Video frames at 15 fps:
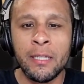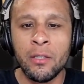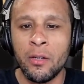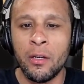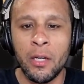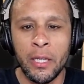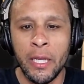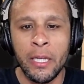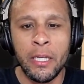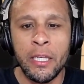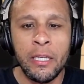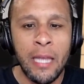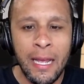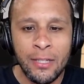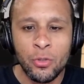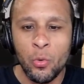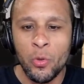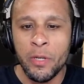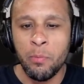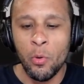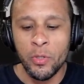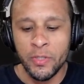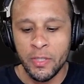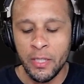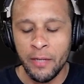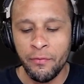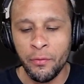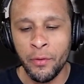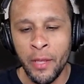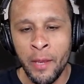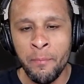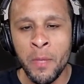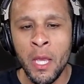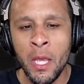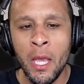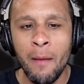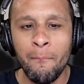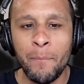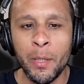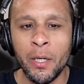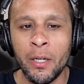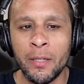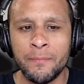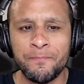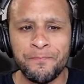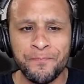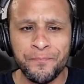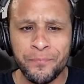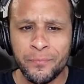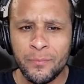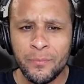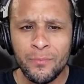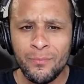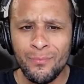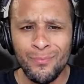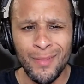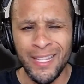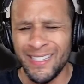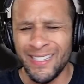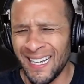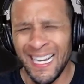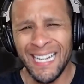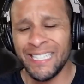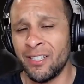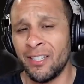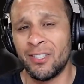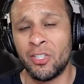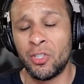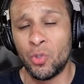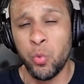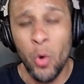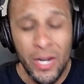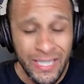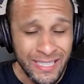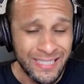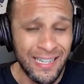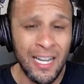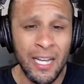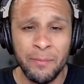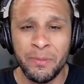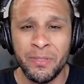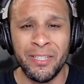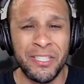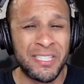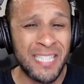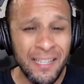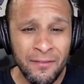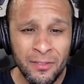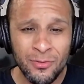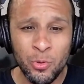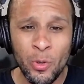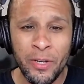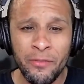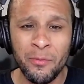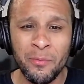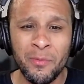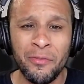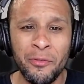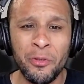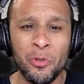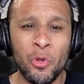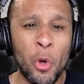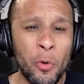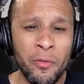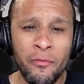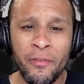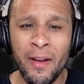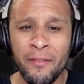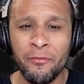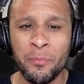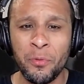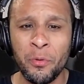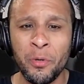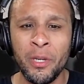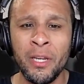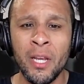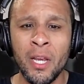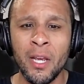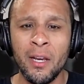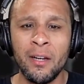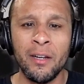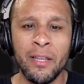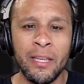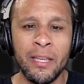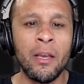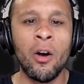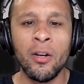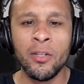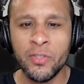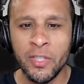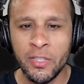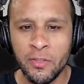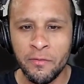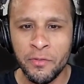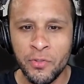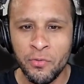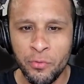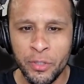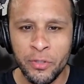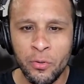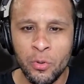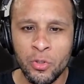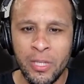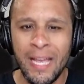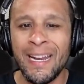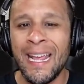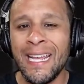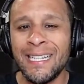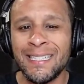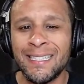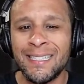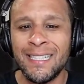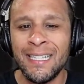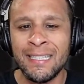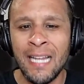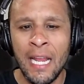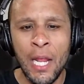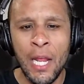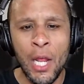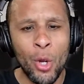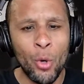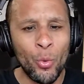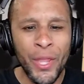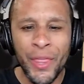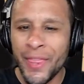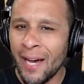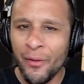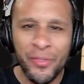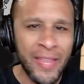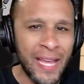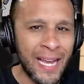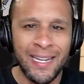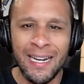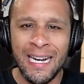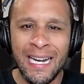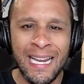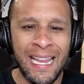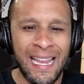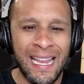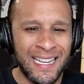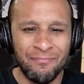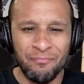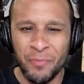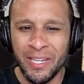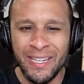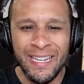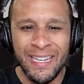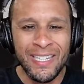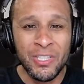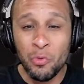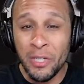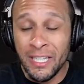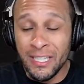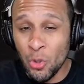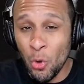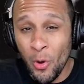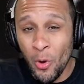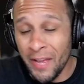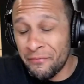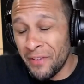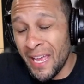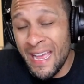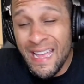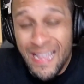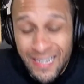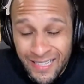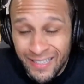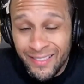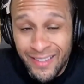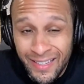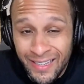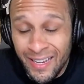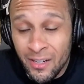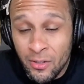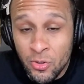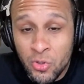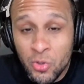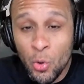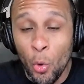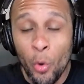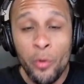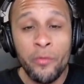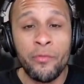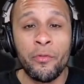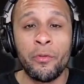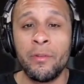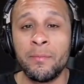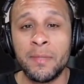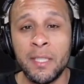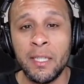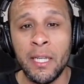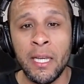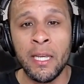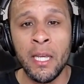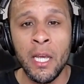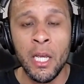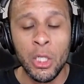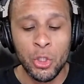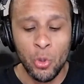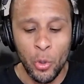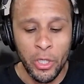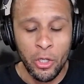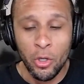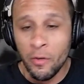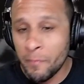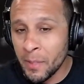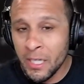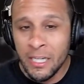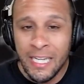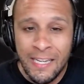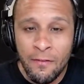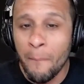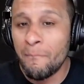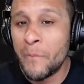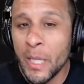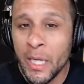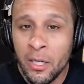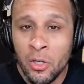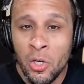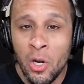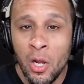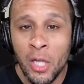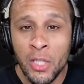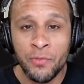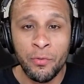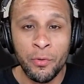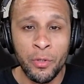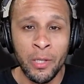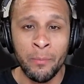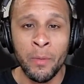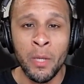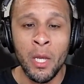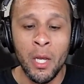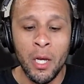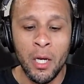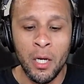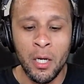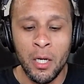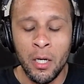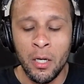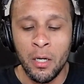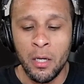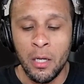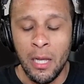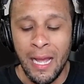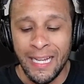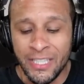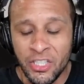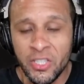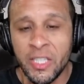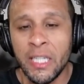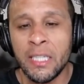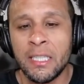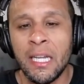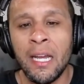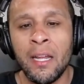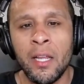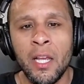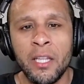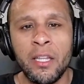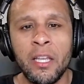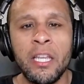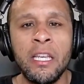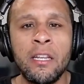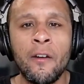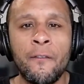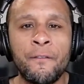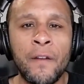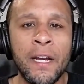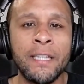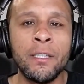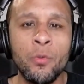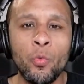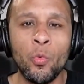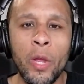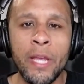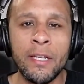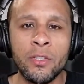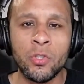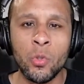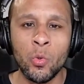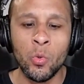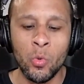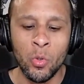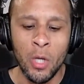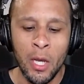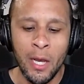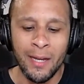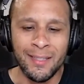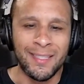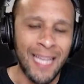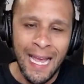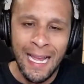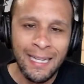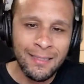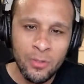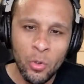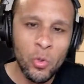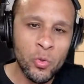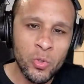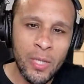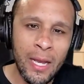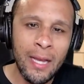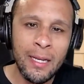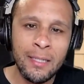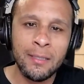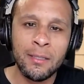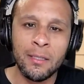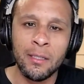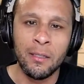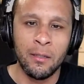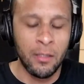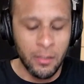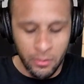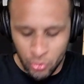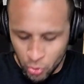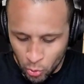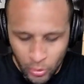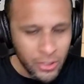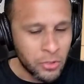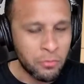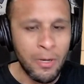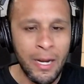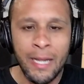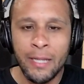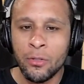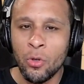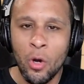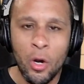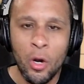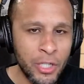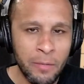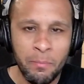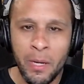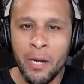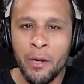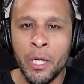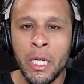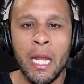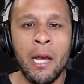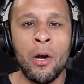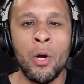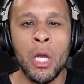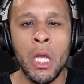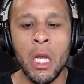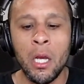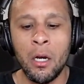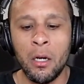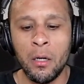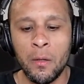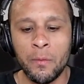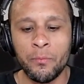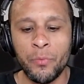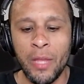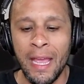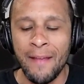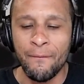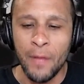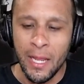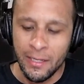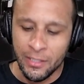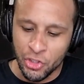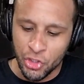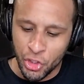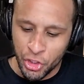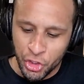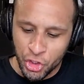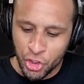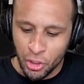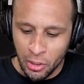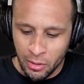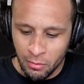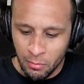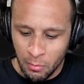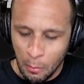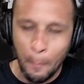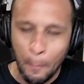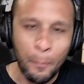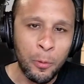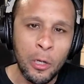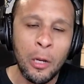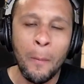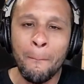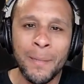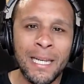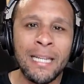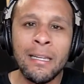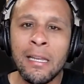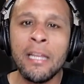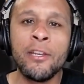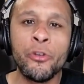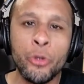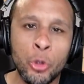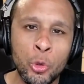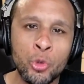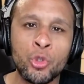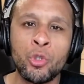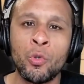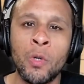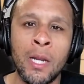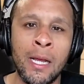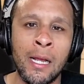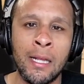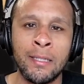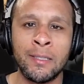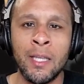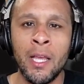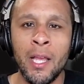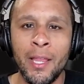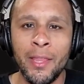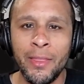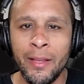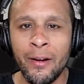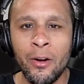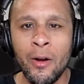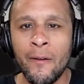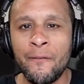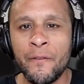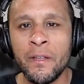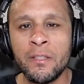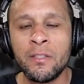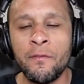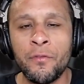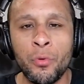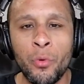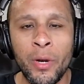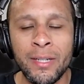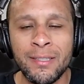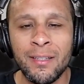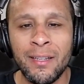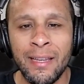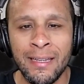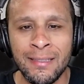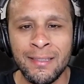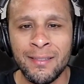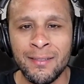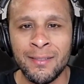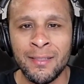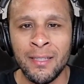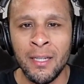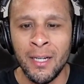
Again, he had 20 points today for them, but that guy shot 20 times today, 7 of 20 from the field, 0 for 5 from 3, hit all 6 of his free throws, had 8 assists. Without that guy, the Knicks really don't have anything else going for them today. So it could have been an even bigger loss for them. I just think that the Heat are finding ways to attack those guys, Julius Randle, RJ Barrett now, and just completely neutralize their offensive threats against us.